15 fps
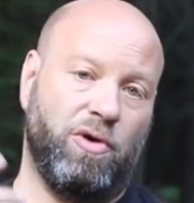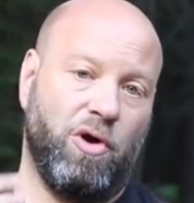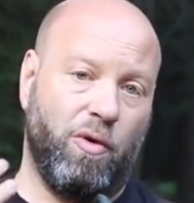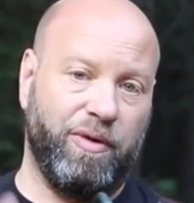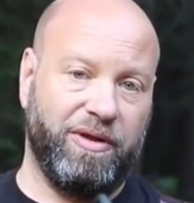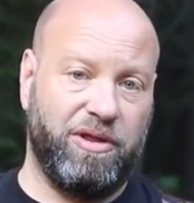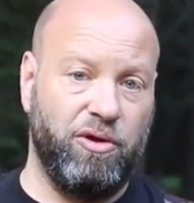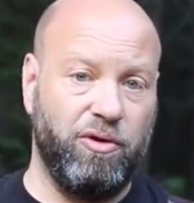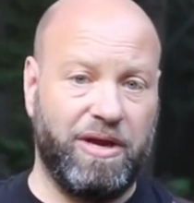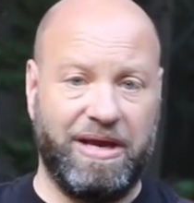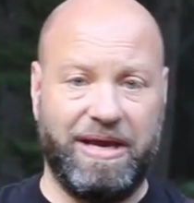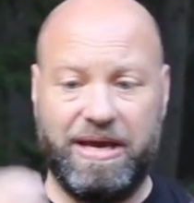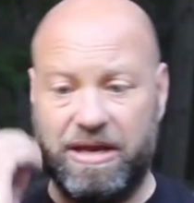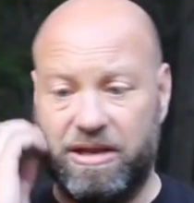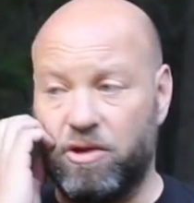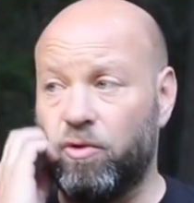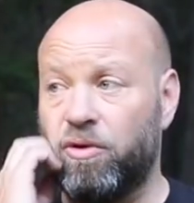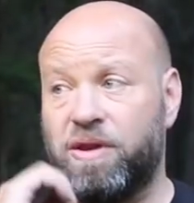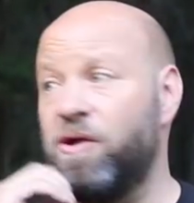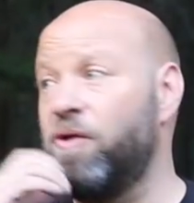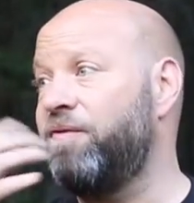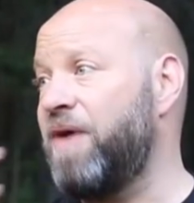go with, you can get to
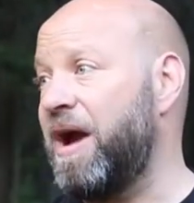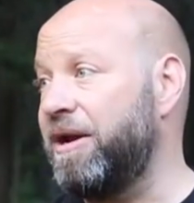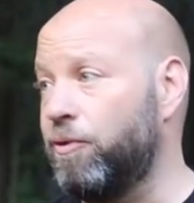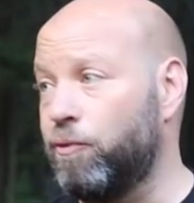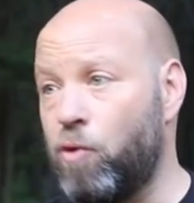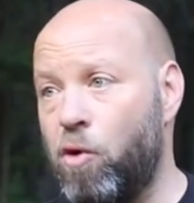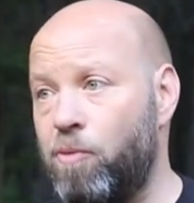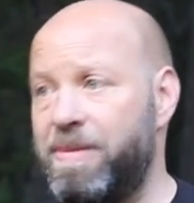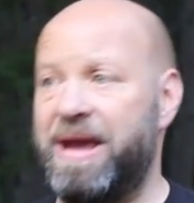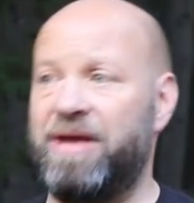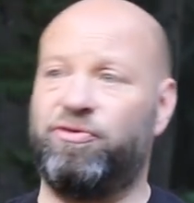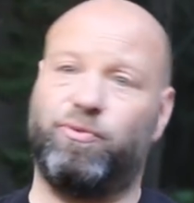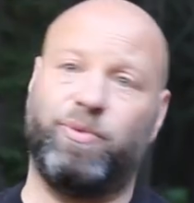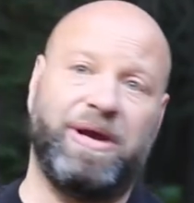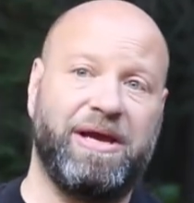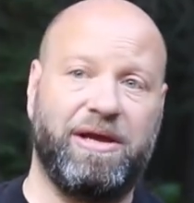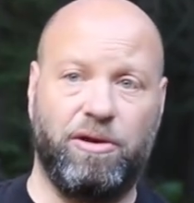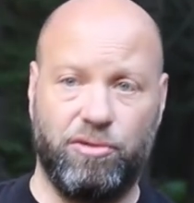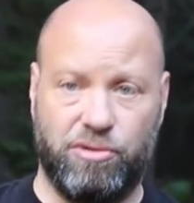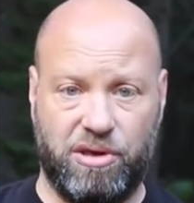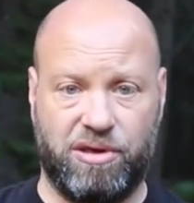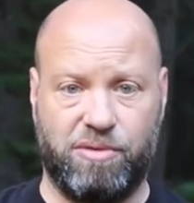still find a Ropeman 3, it
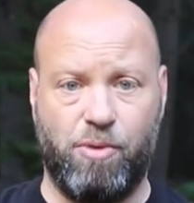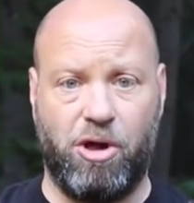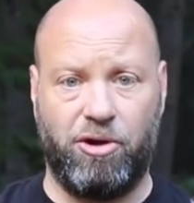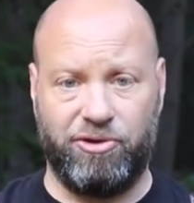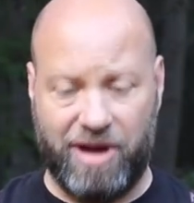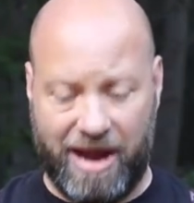uses smaller